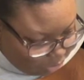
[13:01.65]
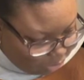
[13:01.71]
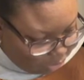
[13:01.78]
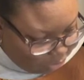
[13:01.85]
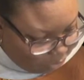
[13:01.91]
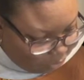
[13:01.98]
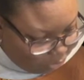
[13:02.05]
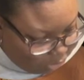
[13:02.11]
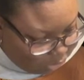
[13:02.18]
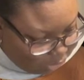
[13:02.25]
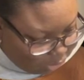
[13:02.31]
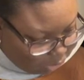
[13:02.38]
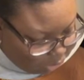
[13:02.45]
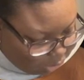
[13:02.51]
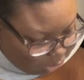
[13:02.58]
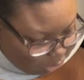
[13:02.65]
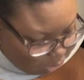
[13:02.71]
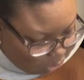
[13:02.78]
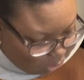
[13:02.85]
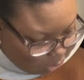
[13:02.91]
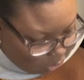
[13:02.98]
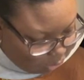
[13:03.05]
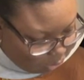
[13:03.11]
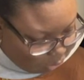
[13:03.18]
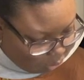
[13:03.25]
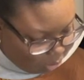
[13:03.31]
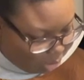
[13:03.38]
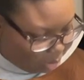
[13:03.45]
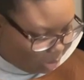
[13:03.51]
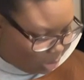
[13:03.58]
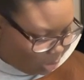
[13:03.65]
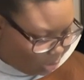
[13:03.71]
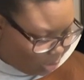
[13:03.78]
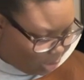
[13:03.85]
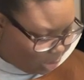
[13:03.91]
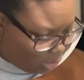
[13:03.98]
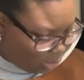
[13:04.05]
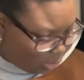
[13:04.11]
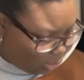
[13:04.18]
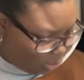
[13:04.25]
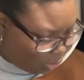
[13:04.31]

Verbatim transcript: little fishies in it. Maybe that'll add